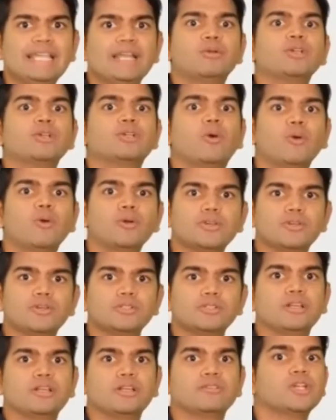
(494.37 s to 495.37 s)
Record
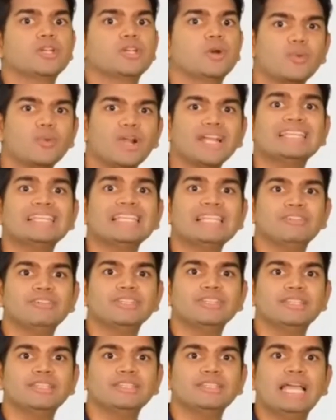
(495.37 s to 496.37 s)
yourself directly
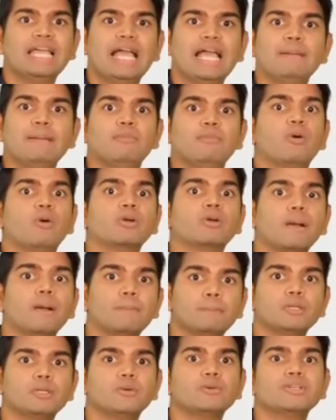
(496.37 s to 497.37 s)
within the app or
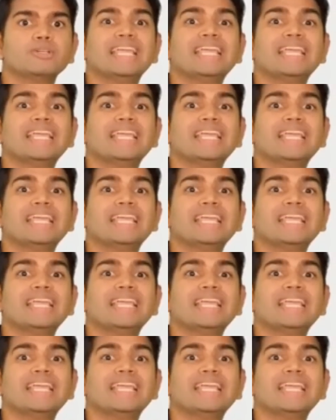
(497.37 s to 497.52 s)
upload